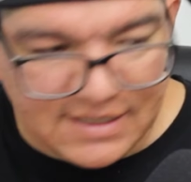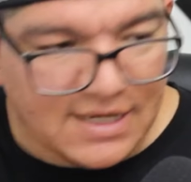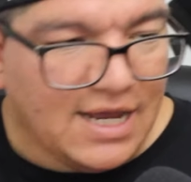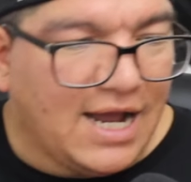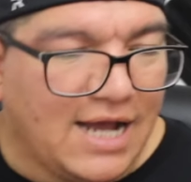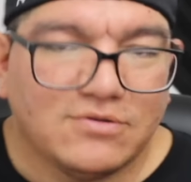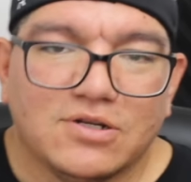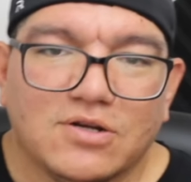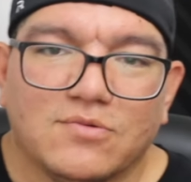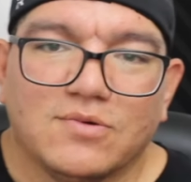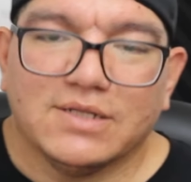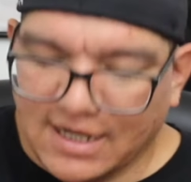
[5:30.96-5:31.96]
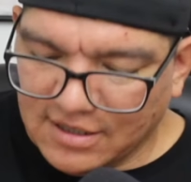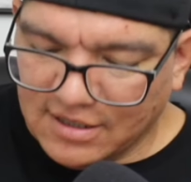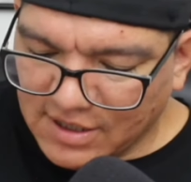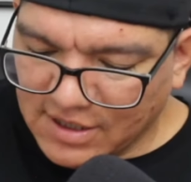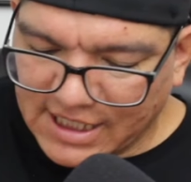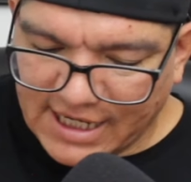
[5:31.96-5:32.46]
I don't know what the hell I'm
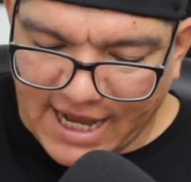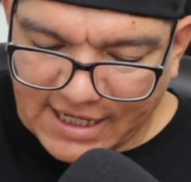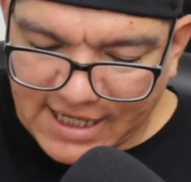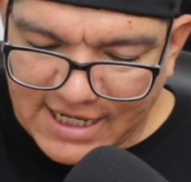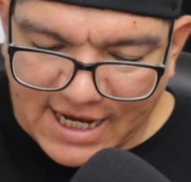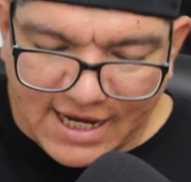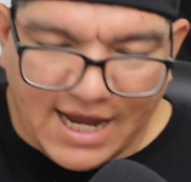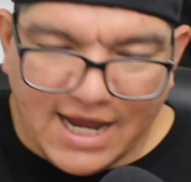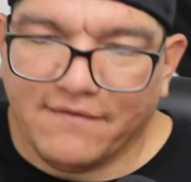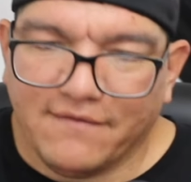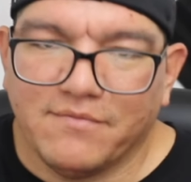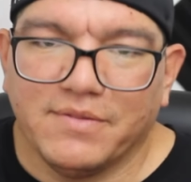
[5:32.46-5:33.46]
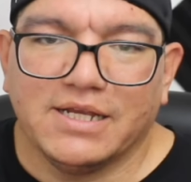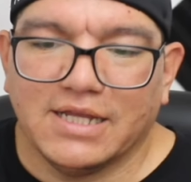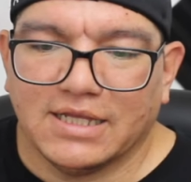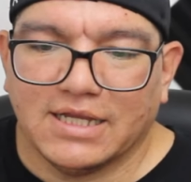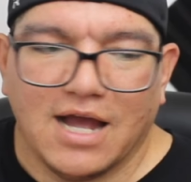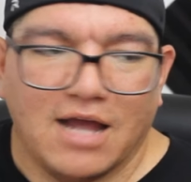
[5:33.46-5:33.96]
looking at. Again, I, I haven't been in the
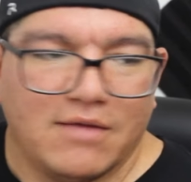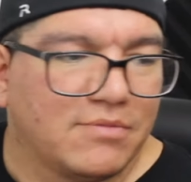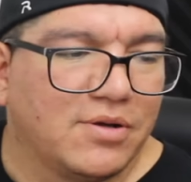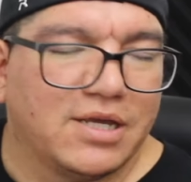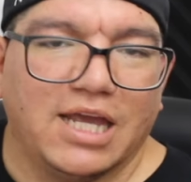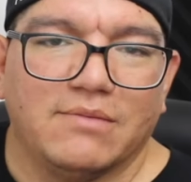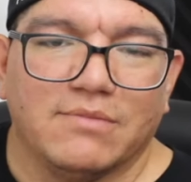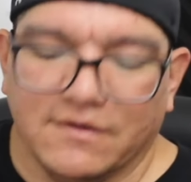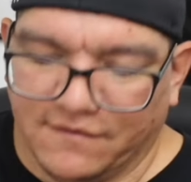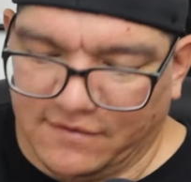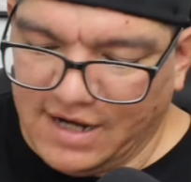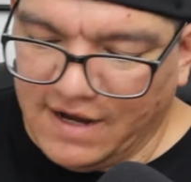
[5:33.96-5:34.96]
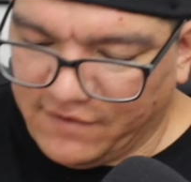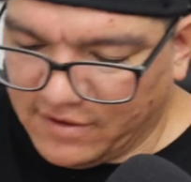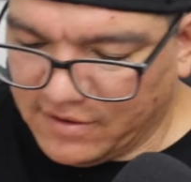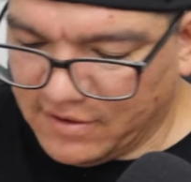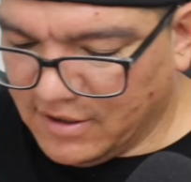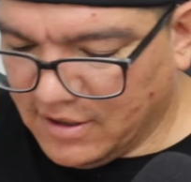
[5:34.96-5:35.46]
comic book game in forever.
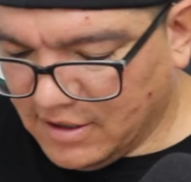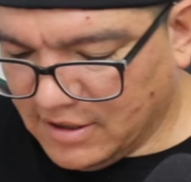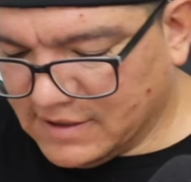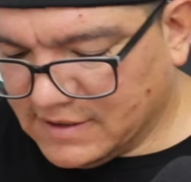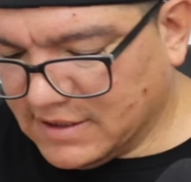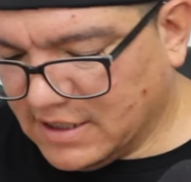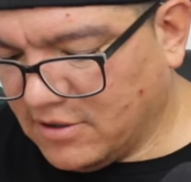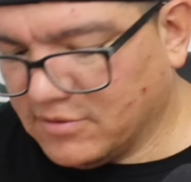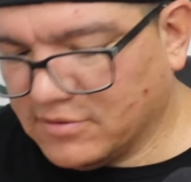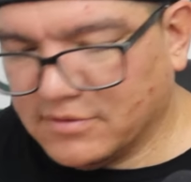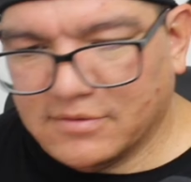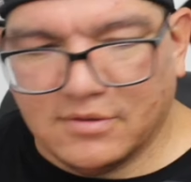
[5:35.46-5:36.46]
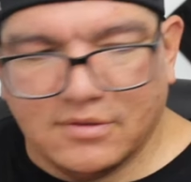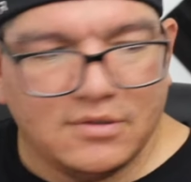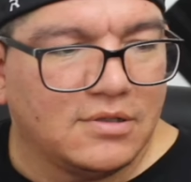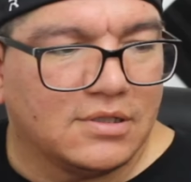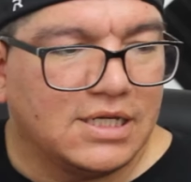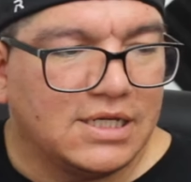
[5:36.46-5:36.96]
So,
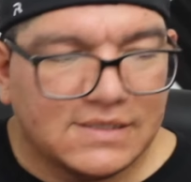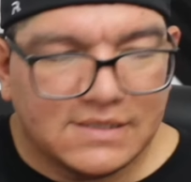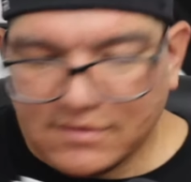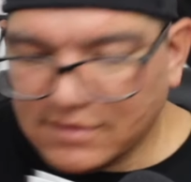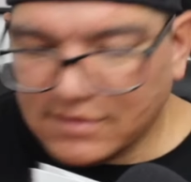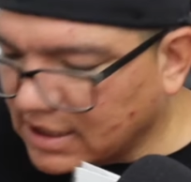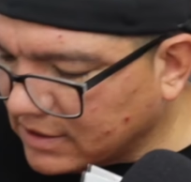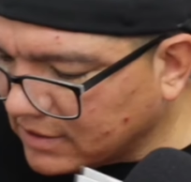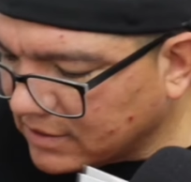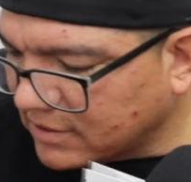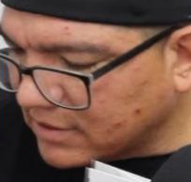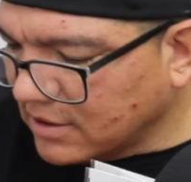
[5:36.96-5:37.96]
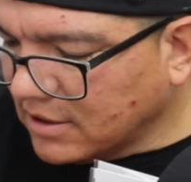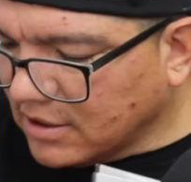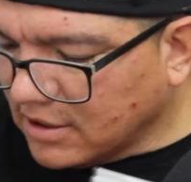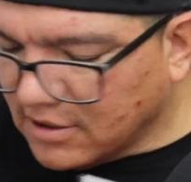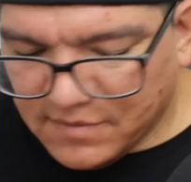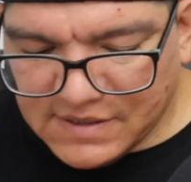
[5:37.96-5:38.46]
okay, so we got a little
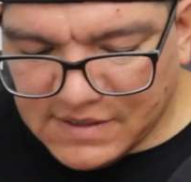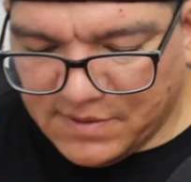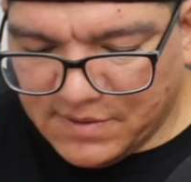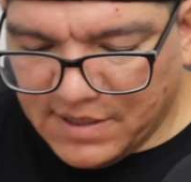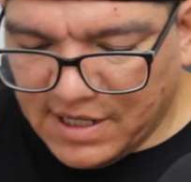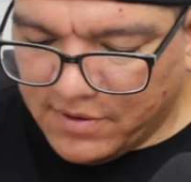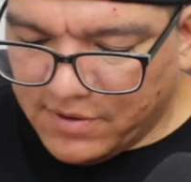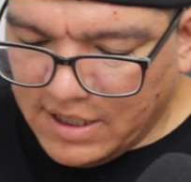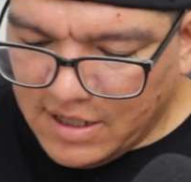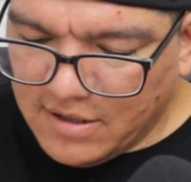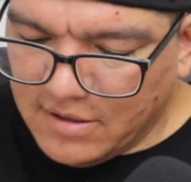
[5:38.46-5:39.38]
piece of paper here.